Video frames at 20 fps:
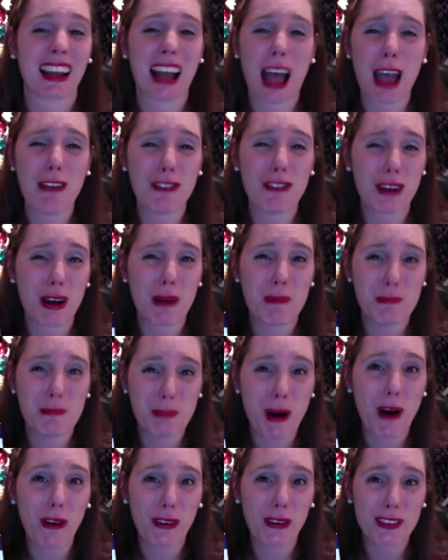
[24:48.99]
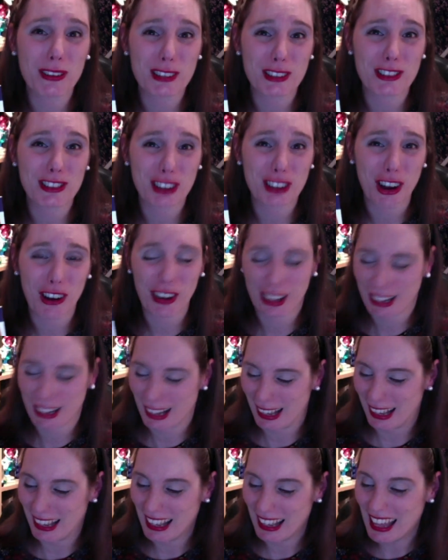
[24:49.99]
Over a box of
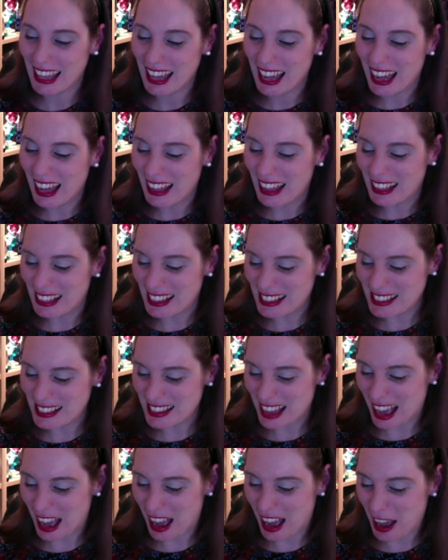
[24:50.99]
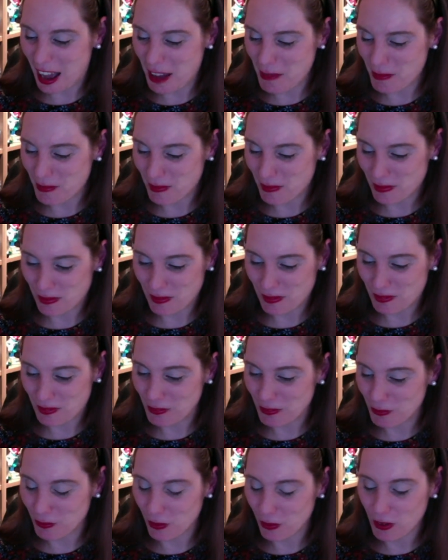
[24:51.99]
chocolate. This, well,
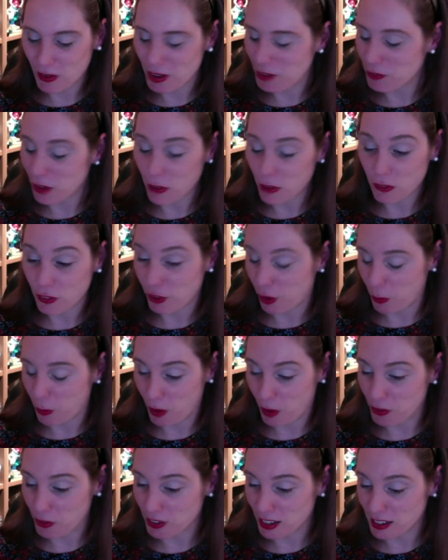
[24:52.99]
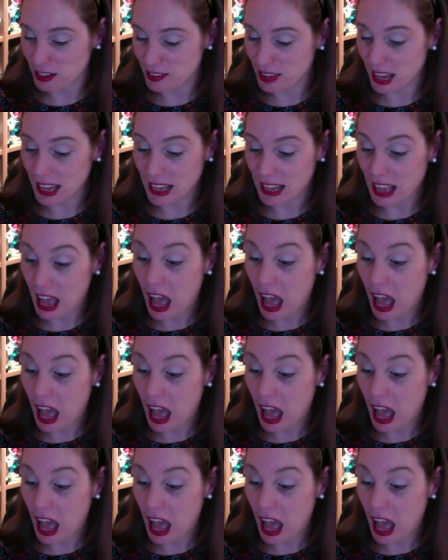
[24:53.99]
I've forgotten what I was going to say.